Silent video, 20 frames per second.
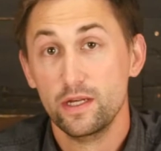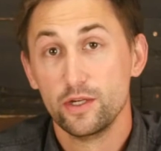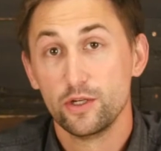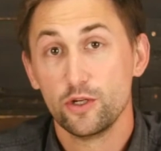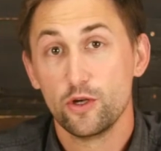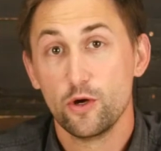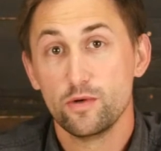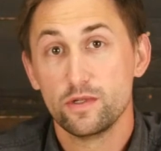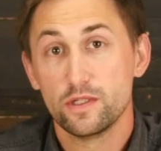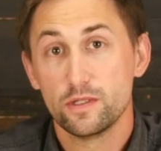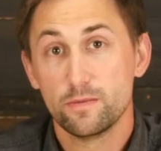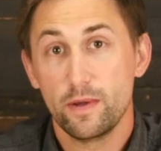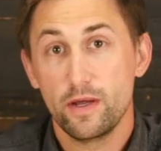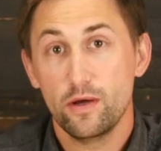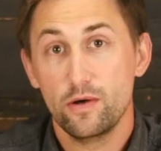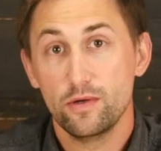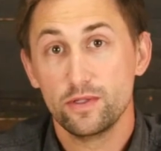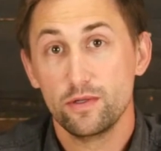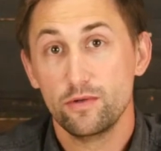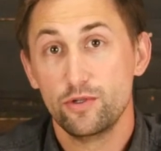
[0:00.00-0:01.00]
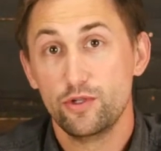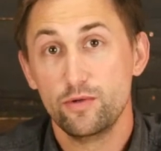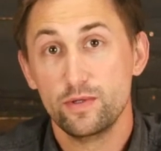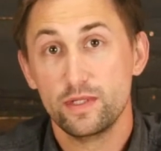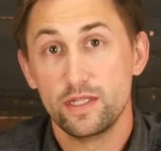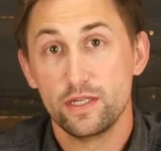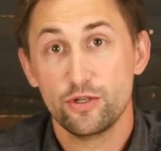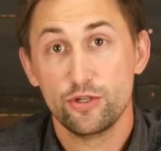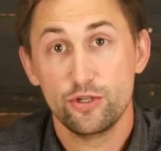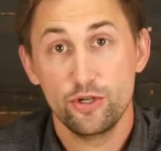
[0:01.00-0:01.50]
Ghosts may also choose
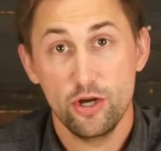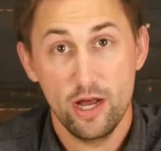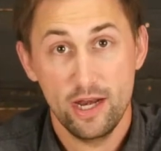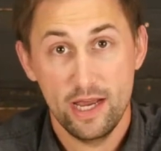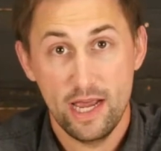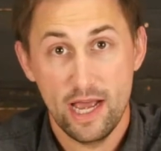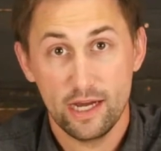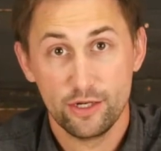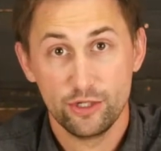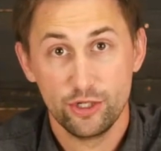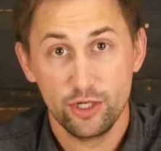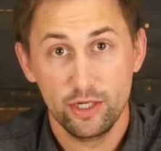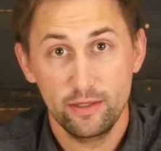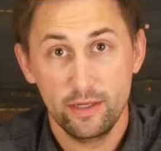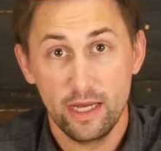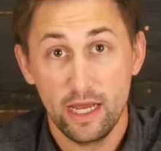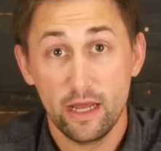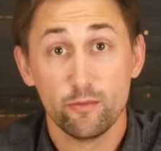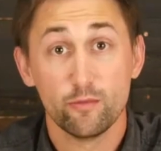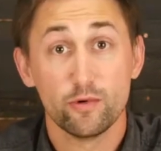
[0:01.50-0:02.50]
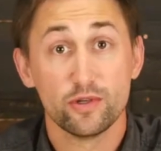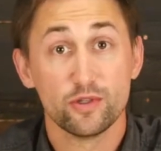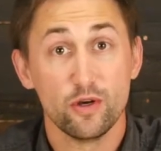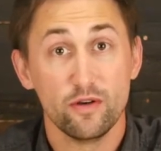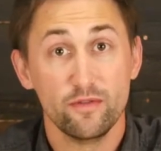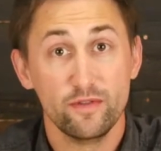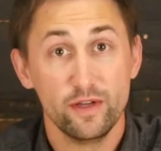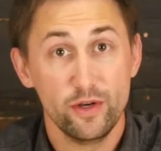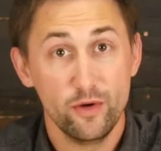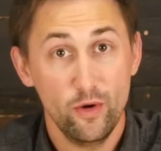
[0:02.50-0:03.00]
the shot action and
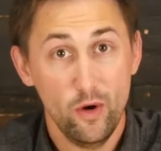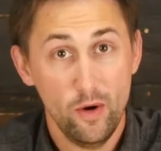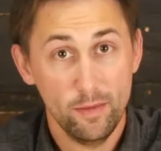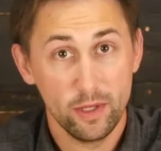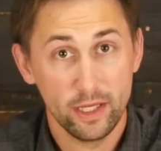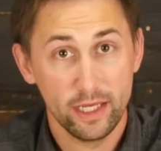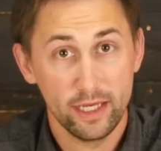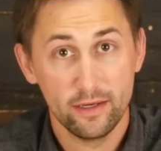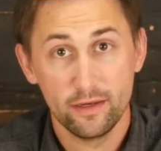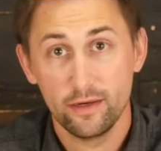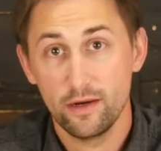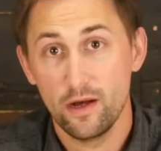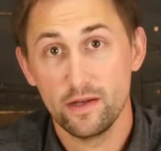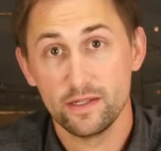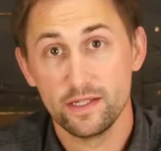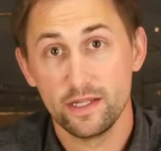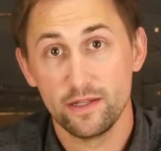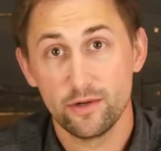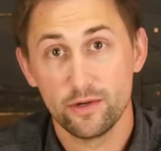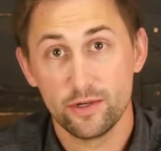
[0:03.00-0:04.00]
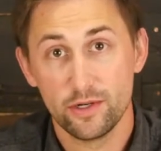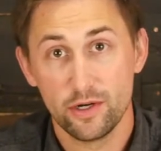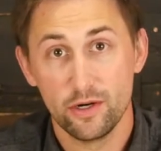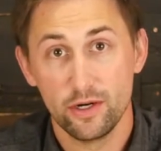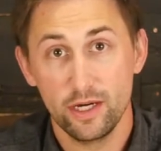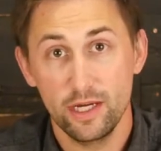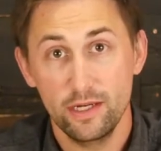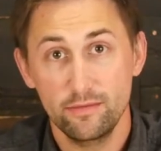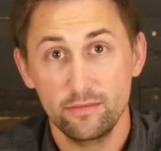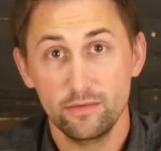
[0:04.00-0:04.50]
resolve it normally, causing their
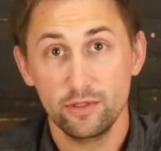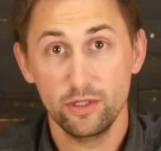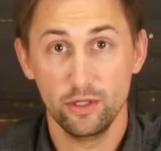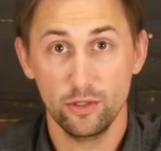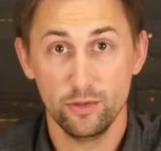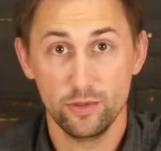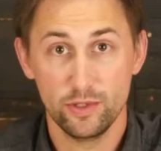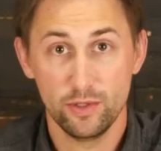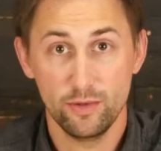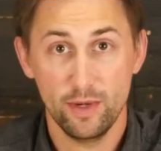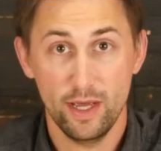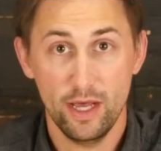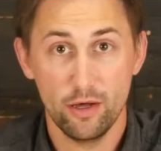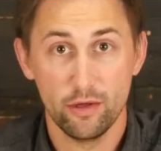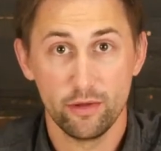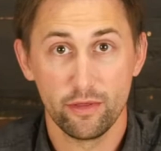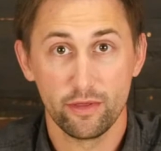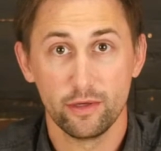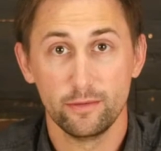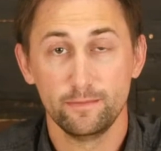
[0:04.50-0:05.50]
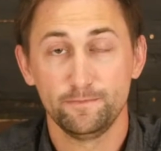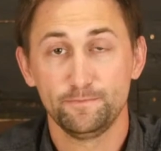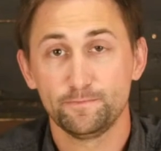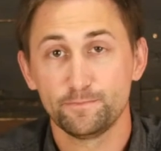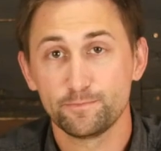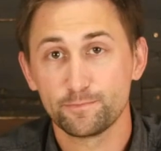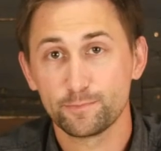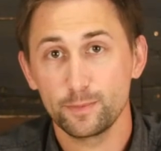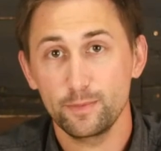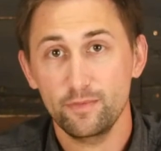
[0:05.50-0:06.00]
target to lose 2 health.
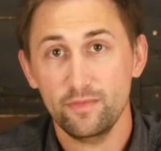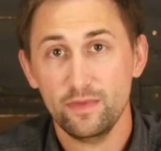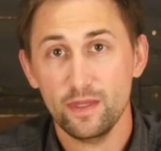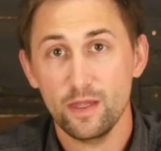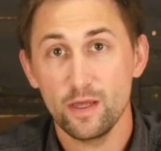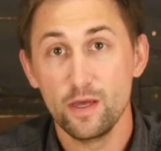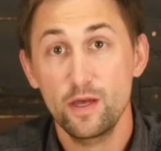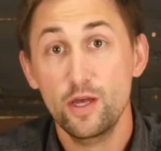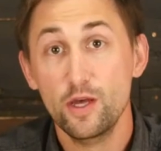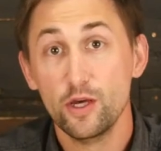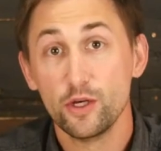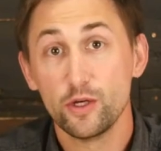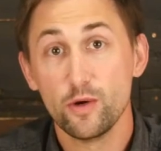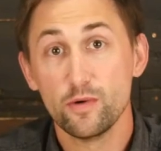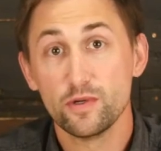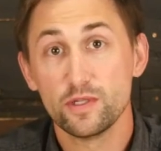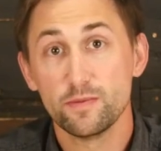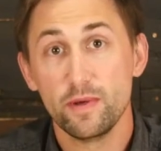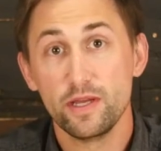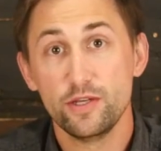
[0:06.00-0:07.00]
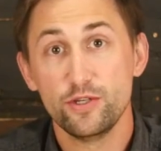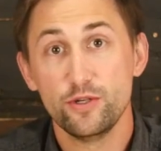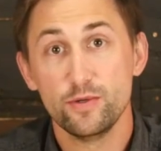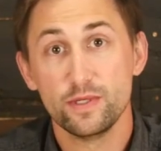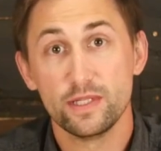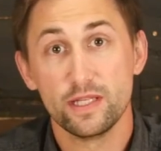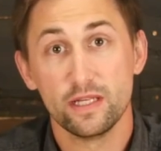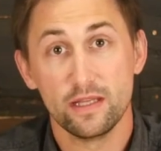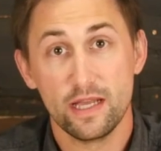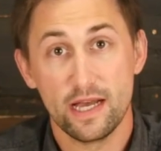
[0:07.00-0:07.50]
Ghosts may
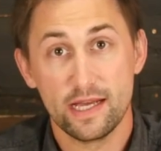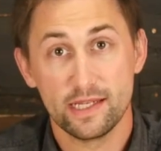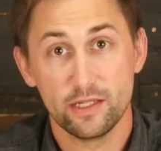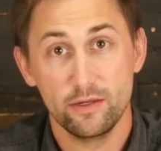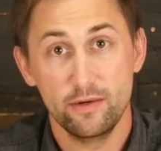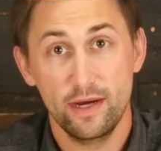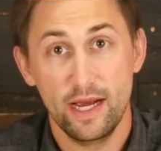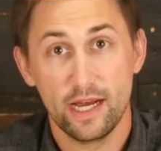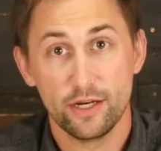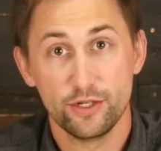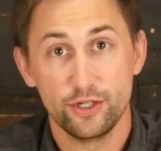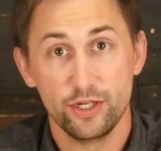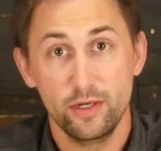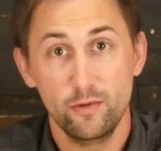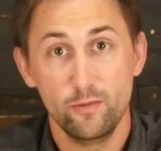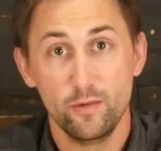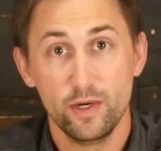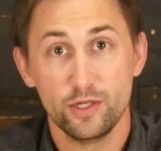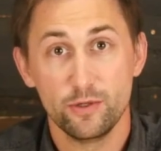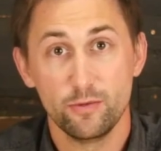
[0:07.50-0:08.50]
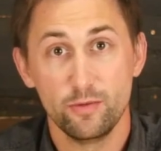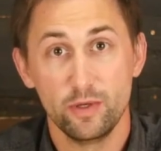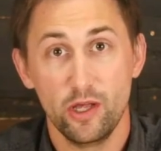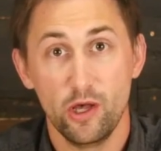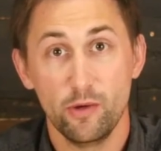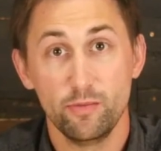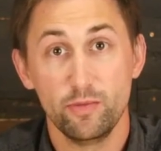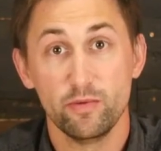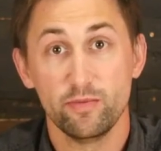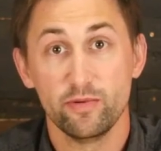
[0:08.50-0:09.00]
choose the lasso action, which will
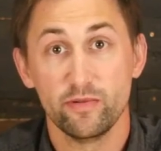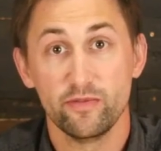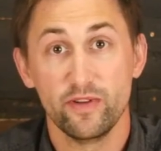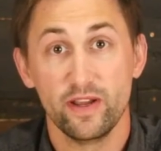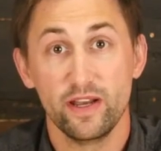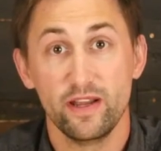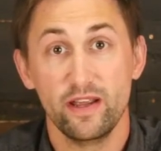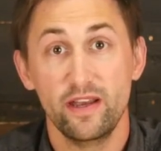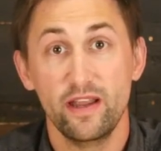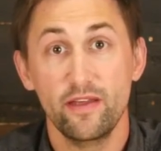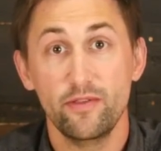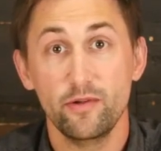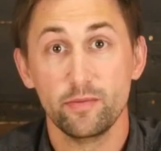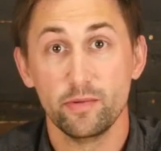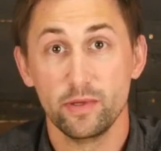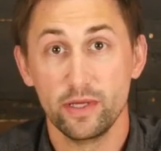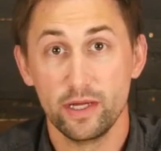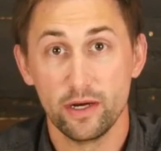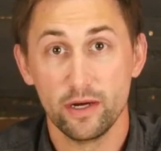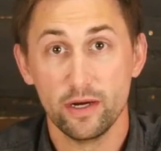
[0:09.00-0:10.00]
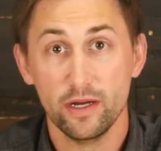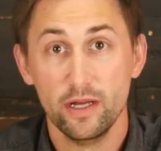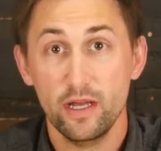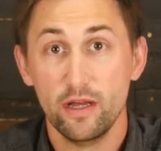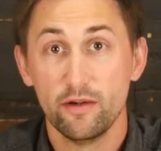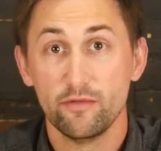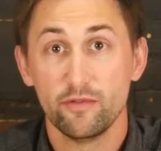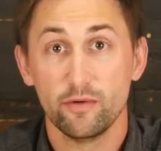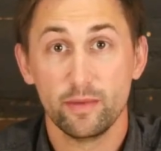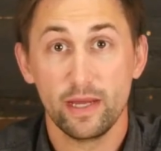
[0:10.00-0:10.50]
help you prevent another player
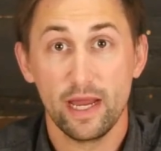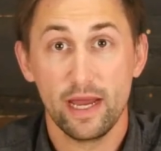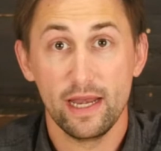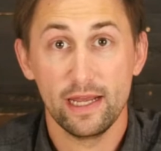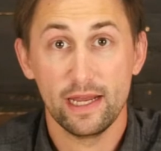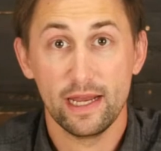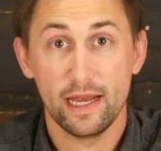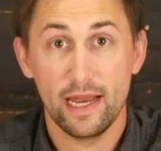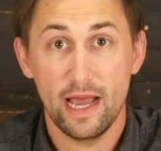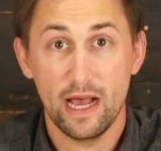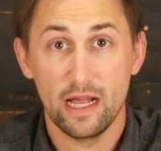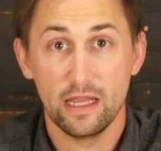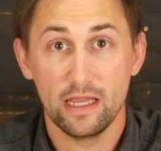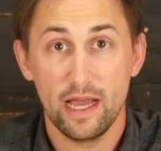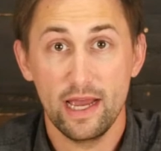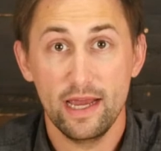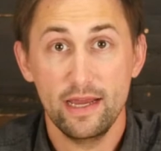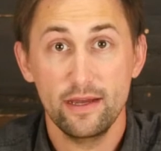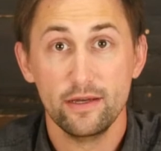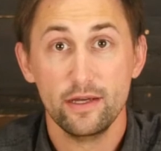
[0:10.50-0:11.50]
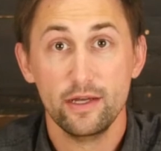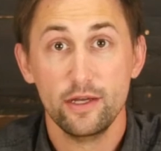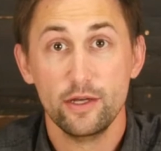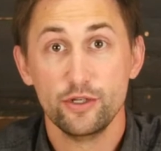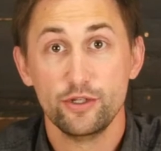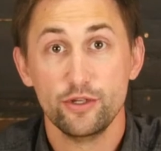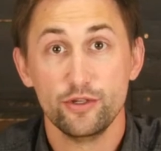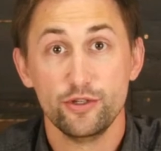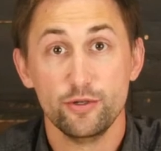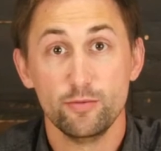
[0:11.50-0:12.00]
from gaining an ally.
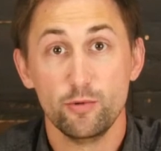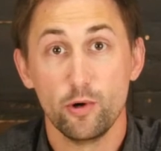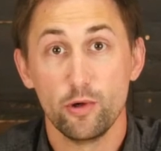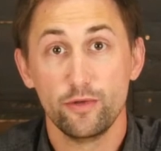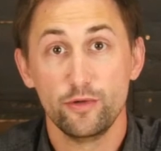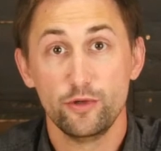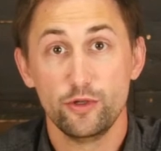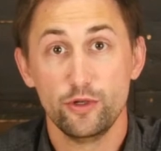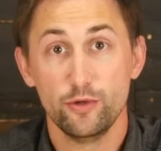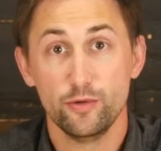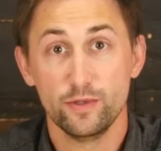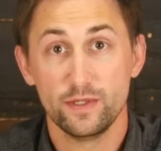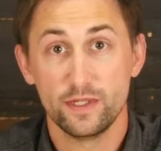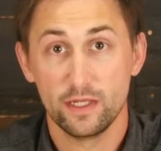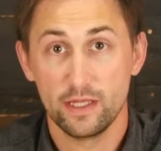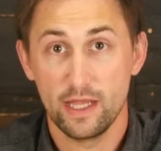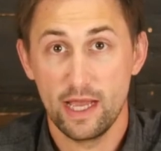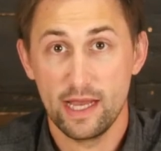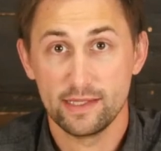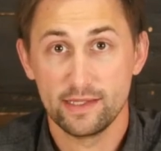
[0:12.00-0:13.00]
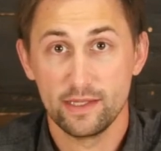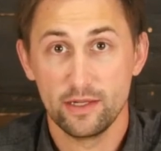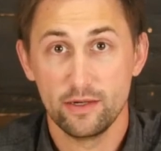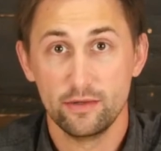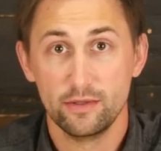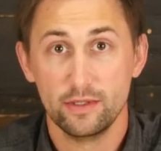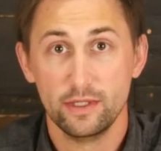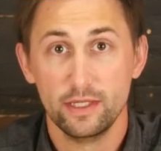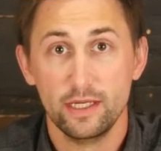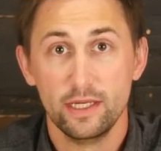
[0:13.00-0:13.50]
should you both choose to
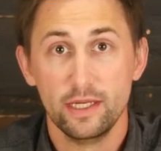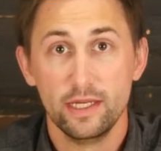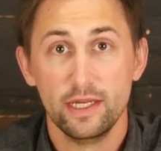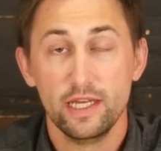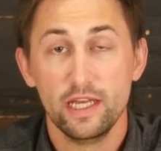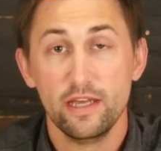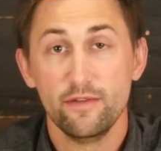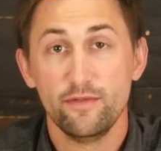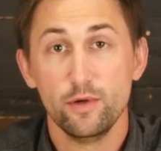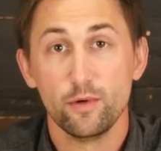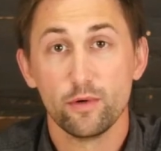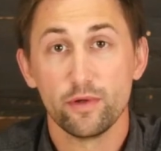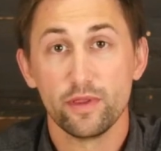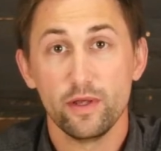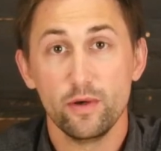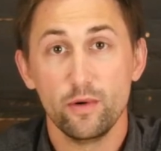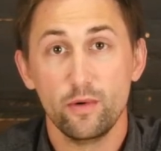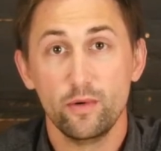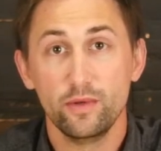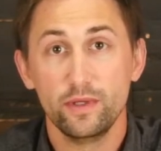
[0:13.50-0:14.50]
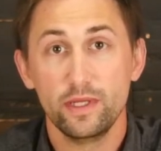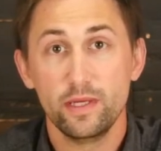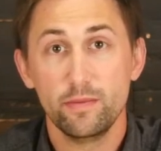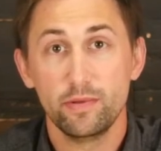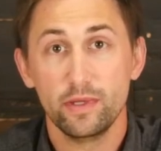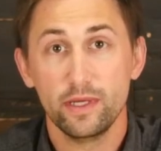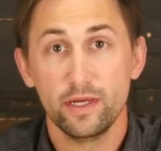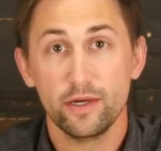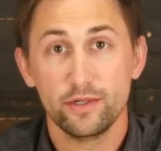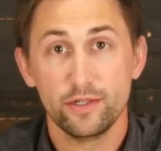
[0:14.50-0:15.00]
lasso. If you are the only
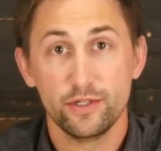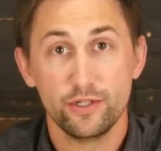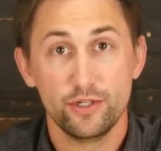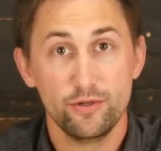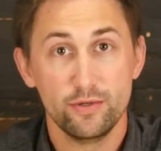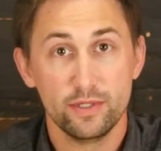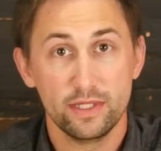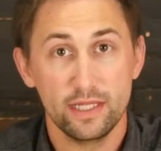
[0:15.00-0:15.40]
player to choose